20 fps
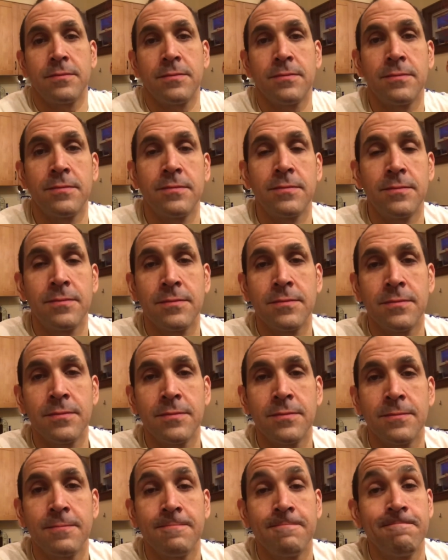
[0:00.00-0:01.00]

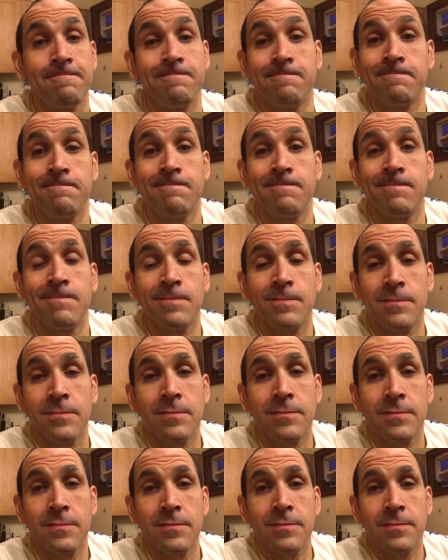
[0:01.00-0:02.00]

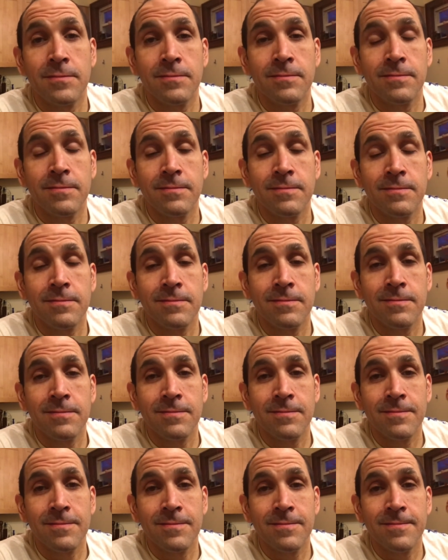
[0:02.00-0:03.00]

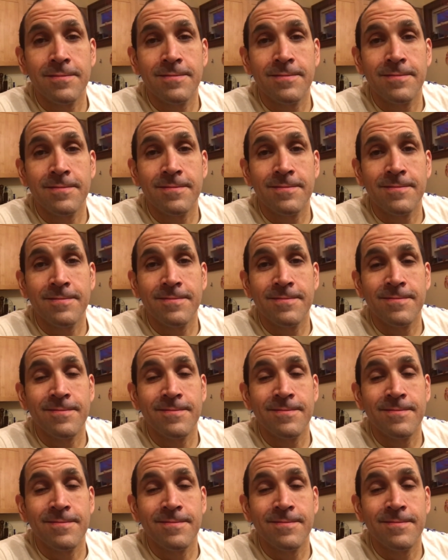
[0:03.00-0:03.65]
(no one is talking)